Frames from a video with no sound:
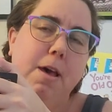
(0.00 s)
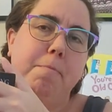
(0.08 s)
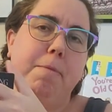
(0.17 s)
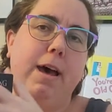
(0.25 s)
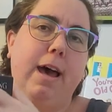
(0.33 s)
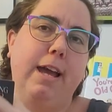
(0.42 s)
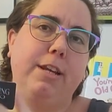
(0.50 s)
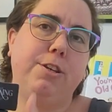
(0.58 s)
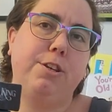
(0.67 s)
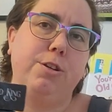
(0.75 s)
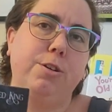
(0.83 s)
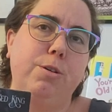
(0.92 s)
but I
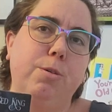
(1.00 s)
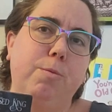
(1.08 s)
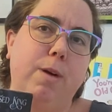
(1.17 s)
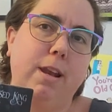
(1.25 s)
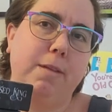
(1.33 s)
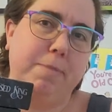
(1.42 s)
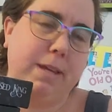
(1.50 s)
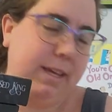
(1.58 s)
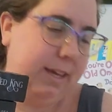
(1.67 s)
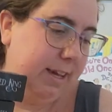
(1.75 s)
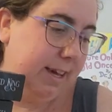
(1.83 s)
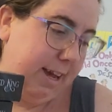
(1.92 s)
do want to
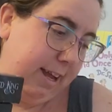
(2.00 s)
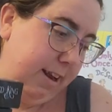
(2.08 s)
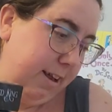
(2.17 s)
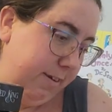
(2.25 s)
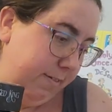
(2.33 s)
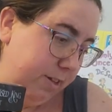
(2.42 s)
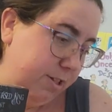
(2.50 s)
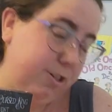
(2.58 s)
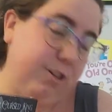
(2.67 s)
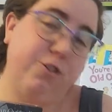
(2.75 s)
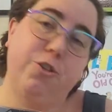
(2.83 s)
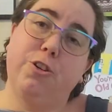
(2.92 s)
be kind of
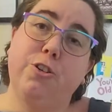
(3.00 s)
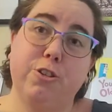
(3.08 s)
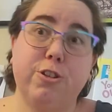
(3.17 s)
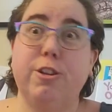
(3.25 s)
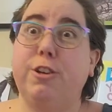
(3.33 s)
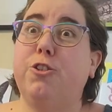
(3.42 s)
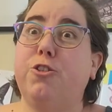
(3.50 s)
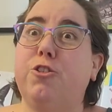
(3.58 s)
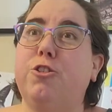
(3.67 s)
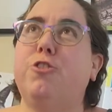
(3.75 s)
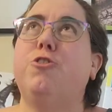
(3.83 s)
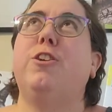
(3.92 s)
st st
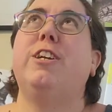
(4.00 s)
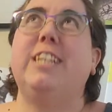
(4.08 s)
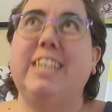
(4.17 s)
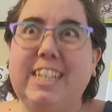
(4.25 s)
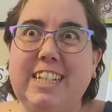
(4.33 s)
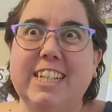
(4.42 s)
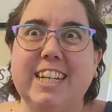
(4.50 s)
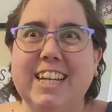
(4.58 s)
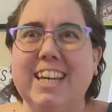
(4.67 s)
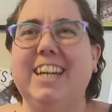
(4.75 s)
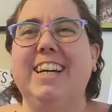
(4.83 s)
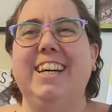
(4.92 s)

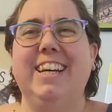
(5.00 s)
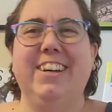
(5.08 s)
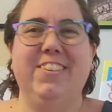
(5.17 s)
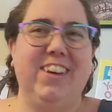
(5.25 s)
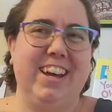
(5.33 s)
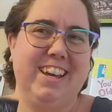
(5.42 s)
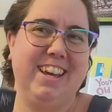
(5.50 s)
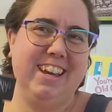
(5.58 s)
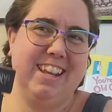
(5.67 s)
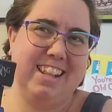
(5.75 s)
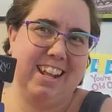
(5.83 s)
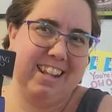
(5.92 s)
strategic if I can
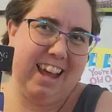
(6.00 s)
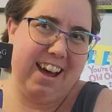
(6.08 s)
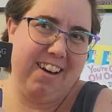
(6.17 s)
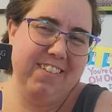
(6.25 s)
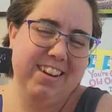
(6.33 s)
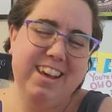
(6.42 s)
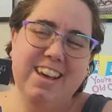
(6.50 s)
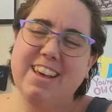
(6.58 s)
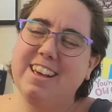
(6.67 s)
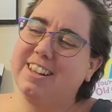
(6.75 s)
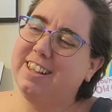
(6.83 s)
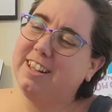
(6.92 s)
get those out.
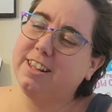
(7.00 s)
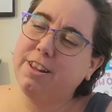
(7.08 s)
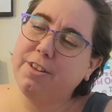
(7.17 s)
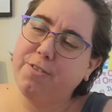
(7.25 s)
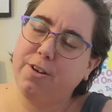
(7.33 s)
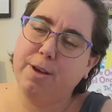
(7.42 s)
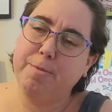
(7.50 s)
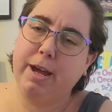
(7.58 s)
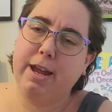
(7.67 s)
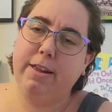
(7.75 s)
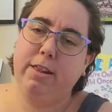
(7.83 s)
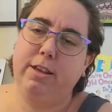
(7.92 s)
So these are the four I'm
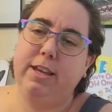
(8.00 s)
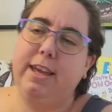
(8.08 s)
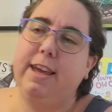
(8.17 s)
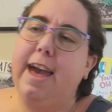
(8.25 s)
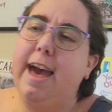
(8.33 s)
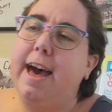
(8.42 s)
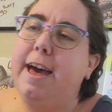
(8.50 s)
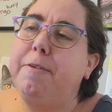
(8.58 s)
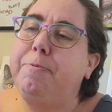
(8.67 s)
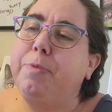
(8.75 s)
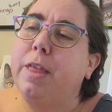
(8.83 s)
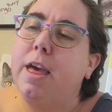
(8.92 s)
kind of looking at.
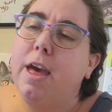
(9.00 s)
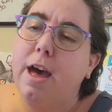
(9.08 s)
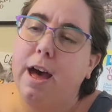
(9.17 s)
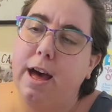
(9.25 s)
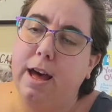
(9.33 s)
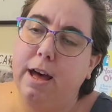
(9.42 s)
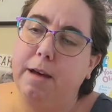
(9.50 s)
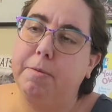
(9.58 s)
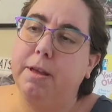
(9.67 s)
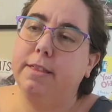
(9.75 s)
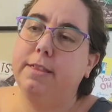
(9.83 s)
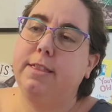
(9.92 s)

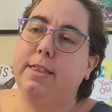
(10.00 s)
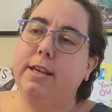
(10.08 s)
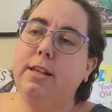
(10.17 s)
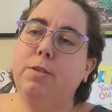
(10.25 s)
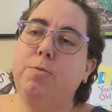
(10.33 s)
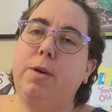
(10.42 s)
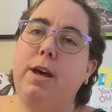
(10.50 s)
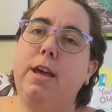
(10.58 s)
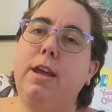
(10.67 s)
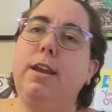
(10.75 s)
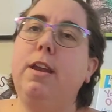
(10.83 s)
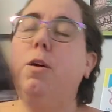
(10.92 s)
Um, this
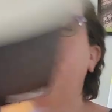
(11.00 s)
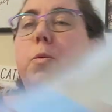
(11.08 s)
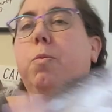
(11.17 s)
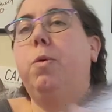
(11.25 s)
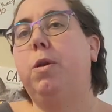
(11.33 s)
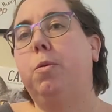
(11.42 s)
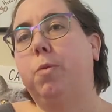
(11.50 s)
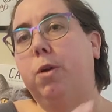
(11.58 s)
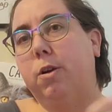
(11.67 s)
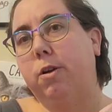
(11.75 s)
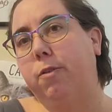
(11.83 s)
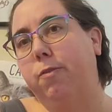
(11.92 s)
one would
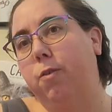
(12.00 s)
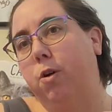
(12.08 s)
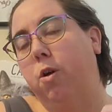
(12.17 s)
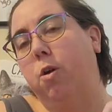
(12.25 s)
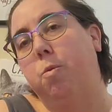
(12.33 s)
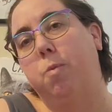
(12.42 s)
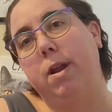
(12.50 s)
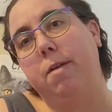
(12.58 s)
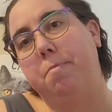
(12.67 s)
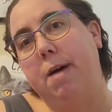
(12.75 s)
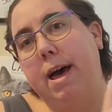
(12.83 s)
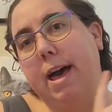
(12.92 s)
work for one of
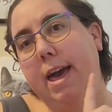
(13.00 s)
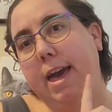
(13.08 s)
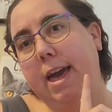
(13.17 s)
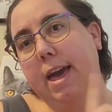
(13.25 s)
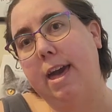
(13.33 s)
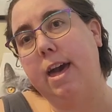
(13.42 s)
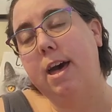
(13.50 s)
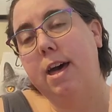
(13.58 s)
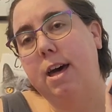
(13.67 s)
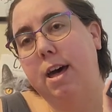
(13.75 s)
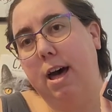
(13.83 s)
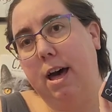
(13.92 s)
my
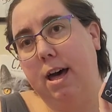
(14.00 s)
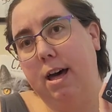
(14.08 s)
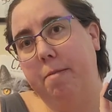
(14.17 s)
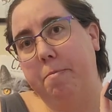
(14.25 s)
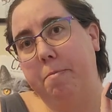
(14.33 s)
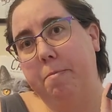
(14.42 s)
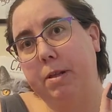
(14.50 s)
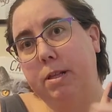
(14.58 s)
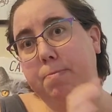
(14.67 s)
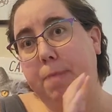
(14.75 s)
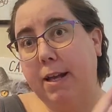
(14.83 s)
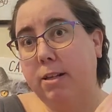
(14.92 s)
um,
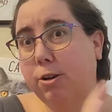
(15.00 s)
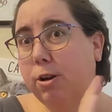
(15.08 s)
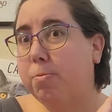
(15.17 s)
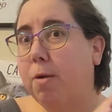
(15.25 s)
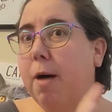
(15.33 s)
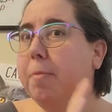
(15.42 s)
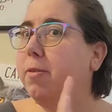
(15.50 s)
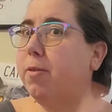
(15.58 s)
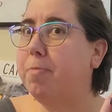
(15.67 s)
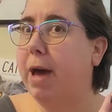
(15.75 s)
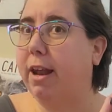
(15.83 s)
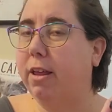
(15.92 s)
Spice Girl prompts for
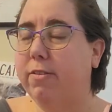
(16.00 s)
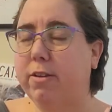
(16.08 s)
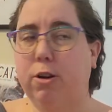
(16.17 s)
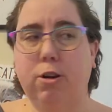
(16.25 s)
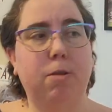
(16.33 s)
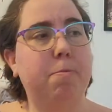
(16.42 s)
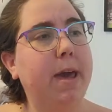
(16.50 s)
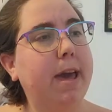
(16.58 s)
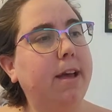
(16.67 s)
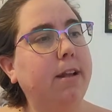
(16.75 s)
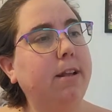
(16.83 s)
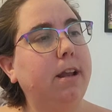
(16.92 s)
Battle of the Girl
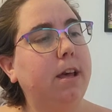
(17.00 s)
Band